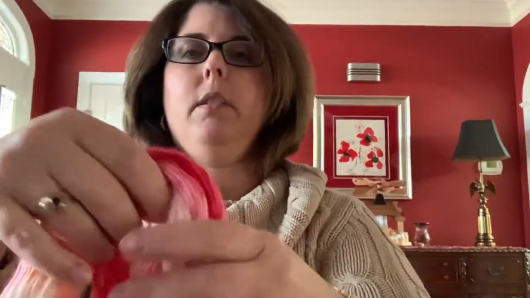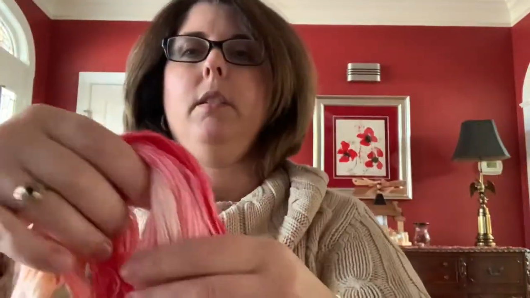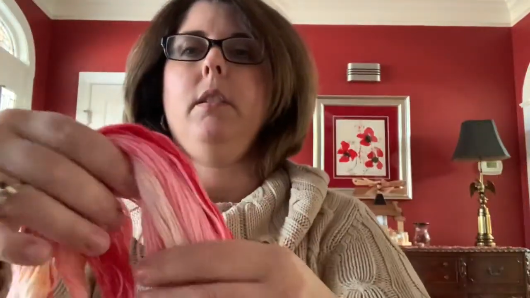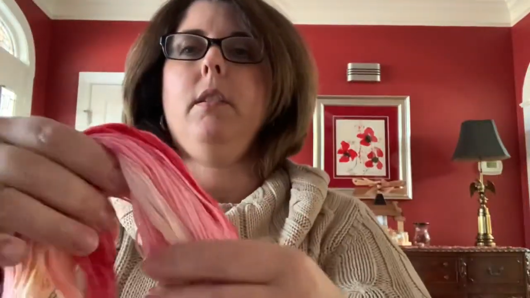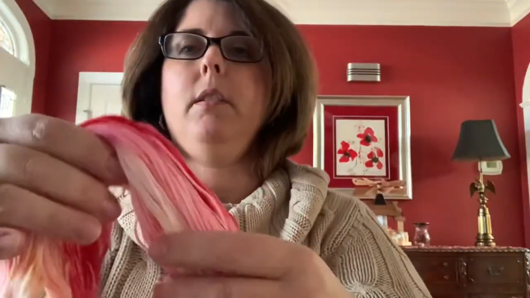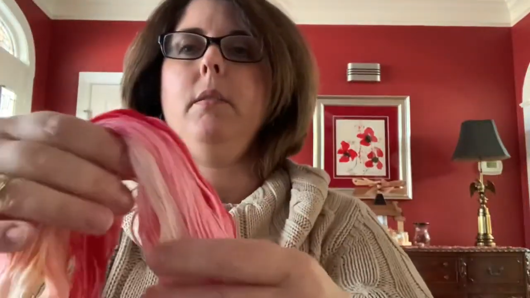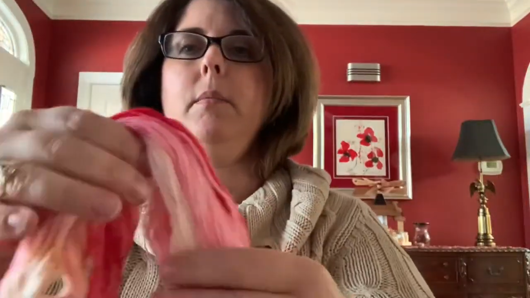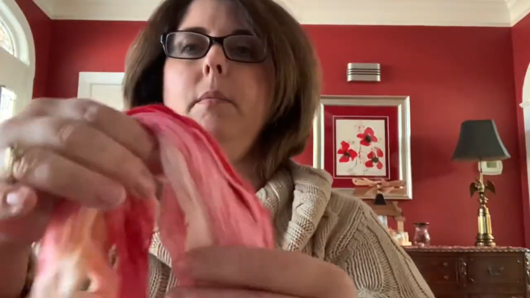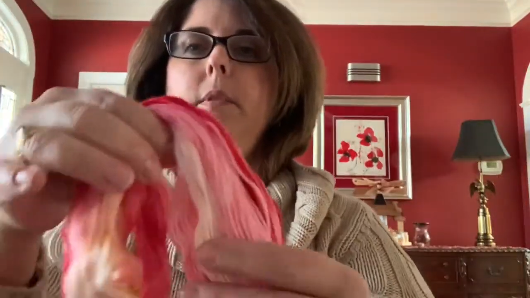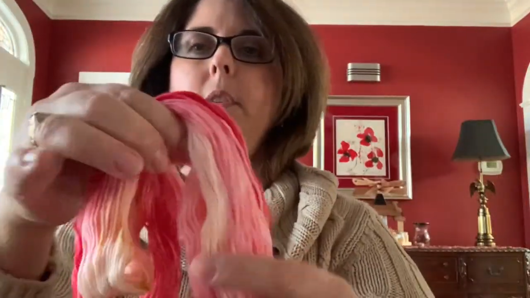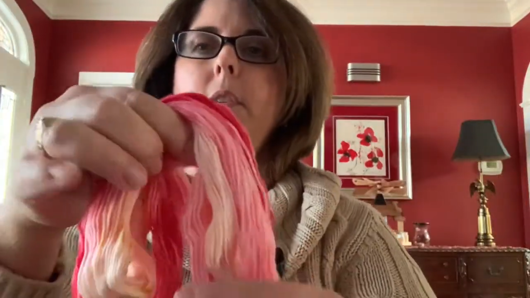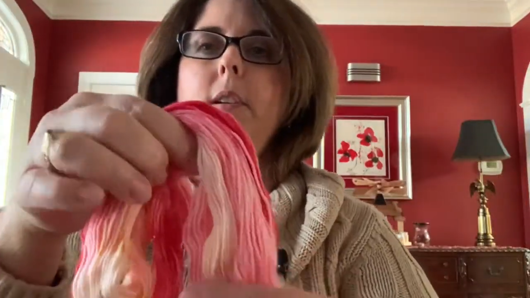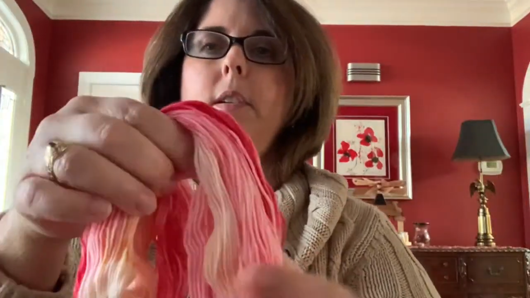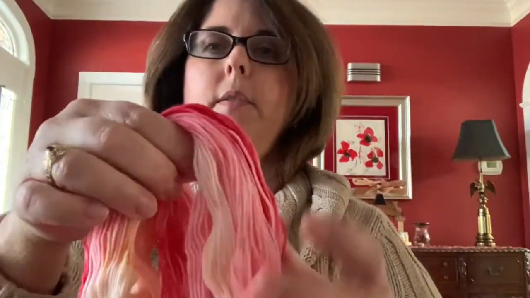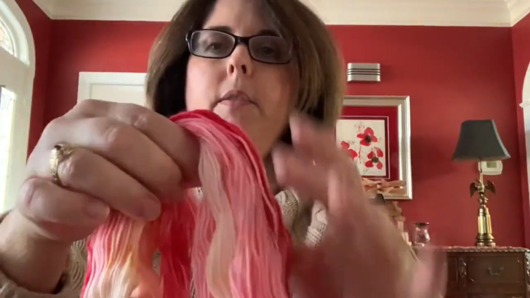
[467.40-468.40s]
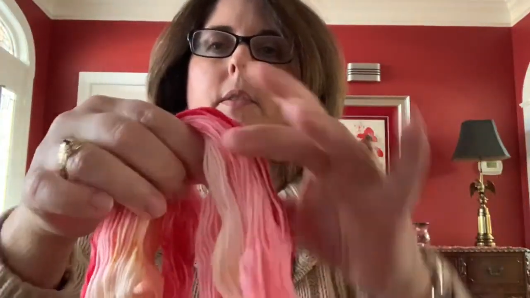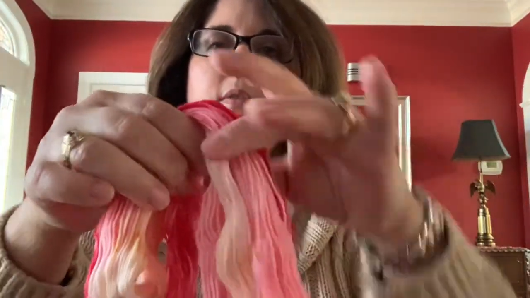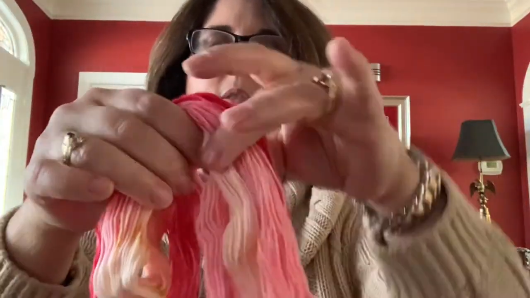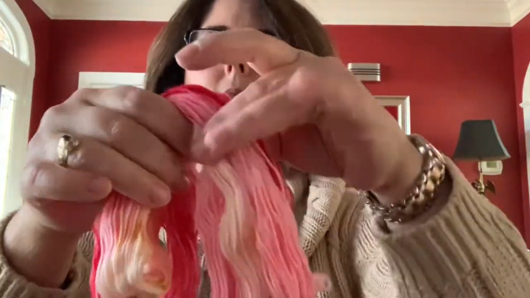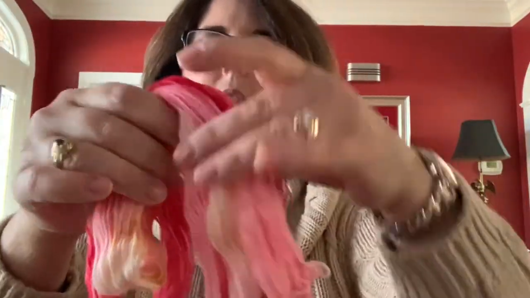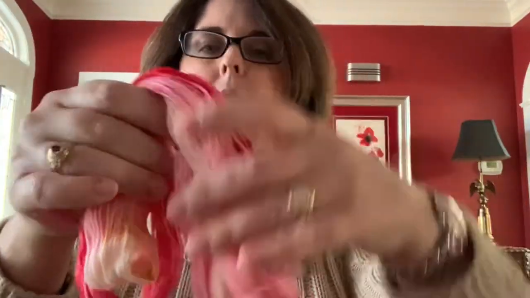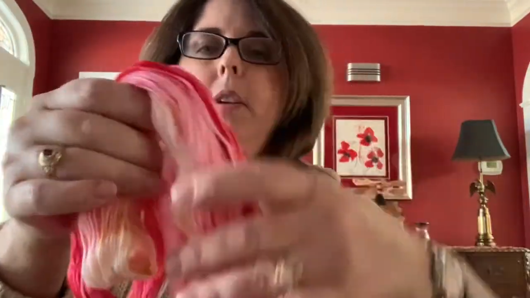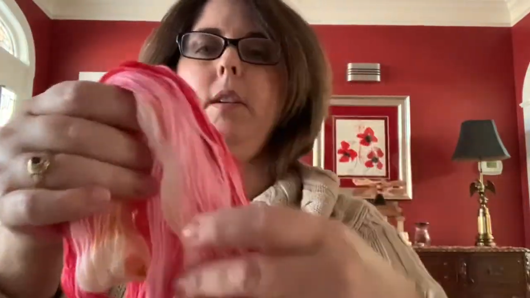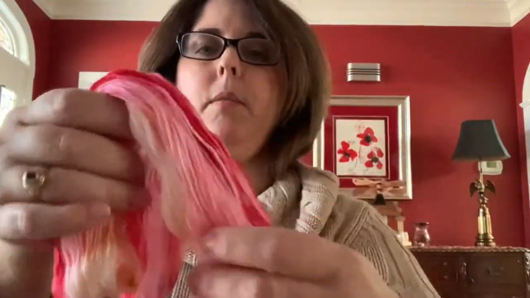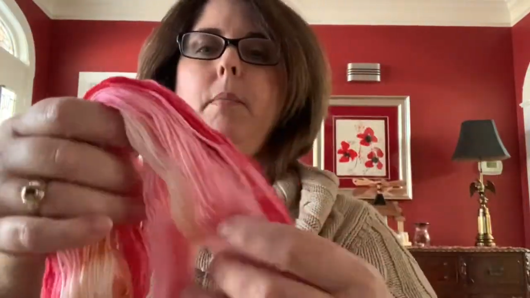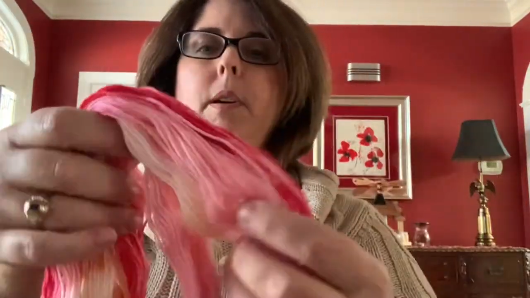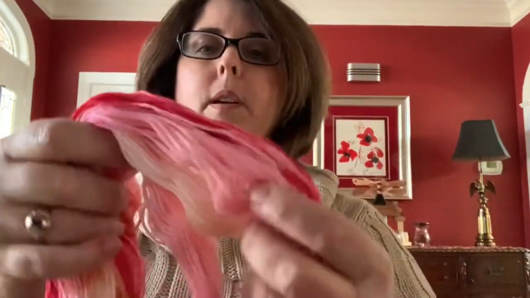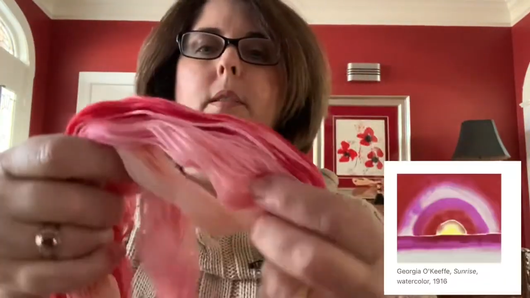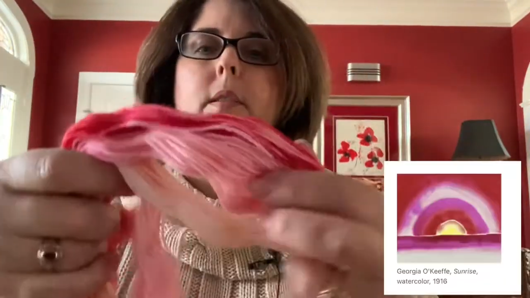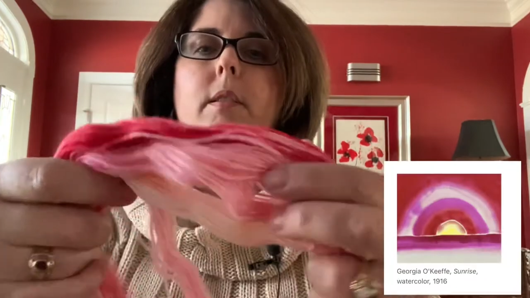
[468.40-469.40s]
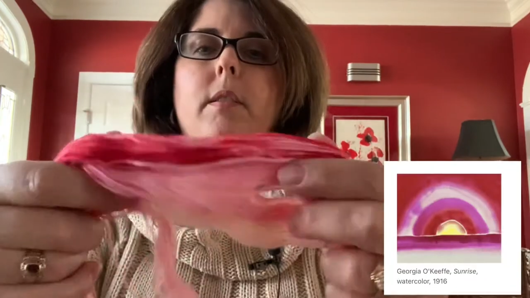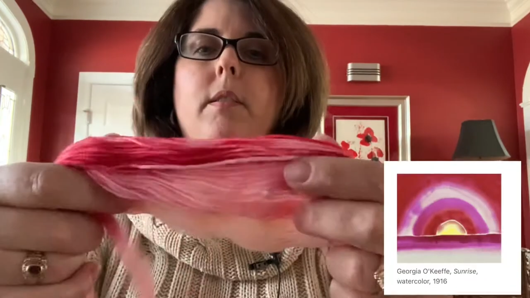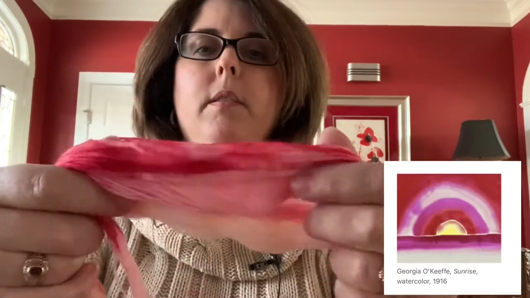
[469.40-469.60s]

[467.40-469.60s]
Um, kind of if you think about the